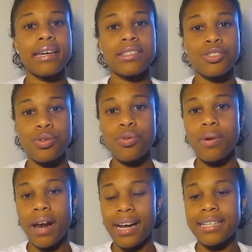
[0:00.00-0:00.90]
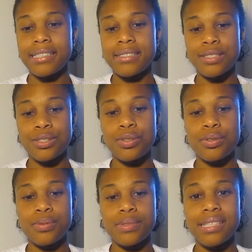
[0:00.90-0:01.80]
do what I needed to
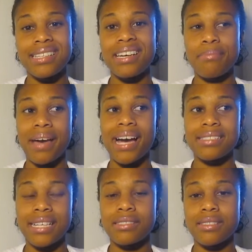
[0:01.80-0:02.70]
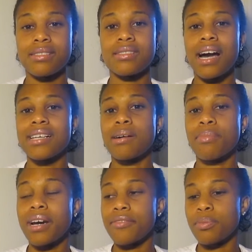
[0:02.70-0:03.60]
do to get back down to the size I'm
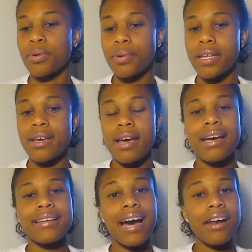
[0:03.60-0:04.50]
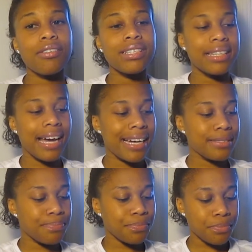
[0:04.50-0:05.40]
comfortable with. Not only
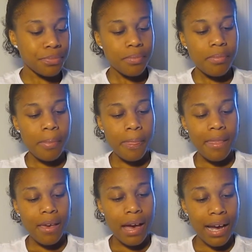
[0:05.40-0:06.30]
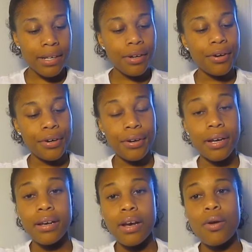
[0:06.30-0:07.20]
that, I know, hold
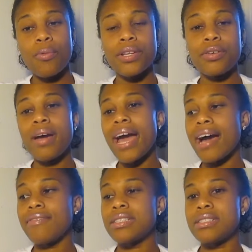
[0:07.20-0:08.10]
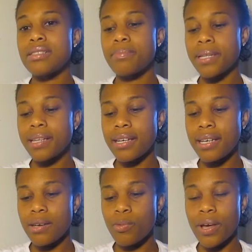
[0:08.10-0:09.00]
on. When you have a
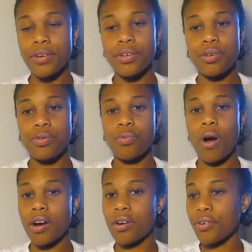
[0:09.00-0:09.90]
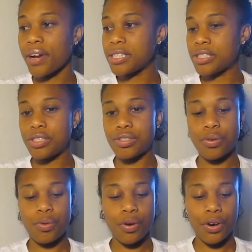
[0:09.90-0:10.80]
disability, whether you walk on crutches
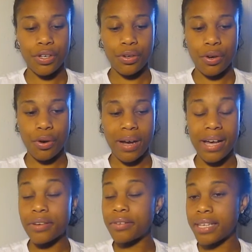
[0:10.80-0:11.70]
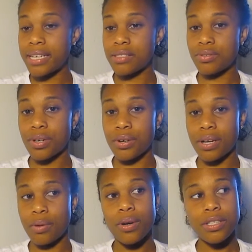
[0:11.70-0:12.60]
or, you know, other things, or you're
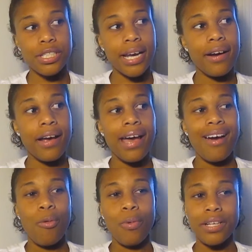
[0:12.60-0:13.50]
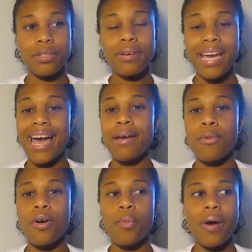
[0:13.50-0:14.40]
in a wheelchair, when you gain
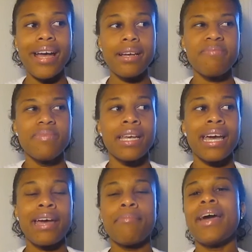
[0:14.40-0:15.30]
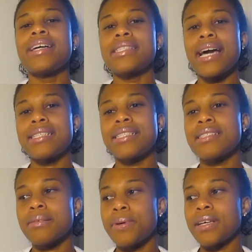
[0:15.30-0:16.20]
more weight, it makes that
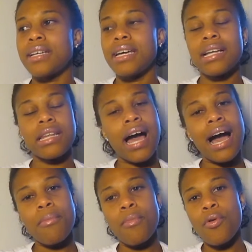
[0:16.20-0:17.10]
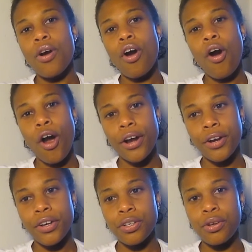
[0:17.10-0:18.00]
disability a lot more
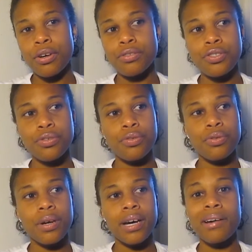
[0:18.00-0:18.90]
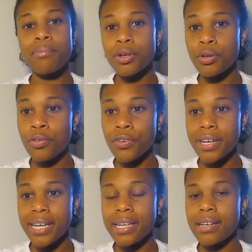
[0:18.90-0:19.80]
harder, you know, to maneuver
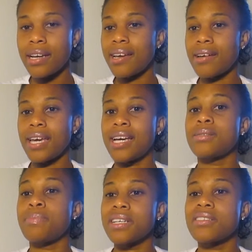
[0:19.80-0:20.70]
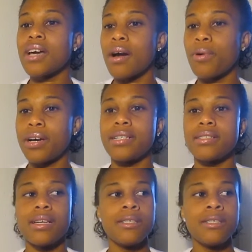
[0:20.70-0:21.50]
in. As big as I was,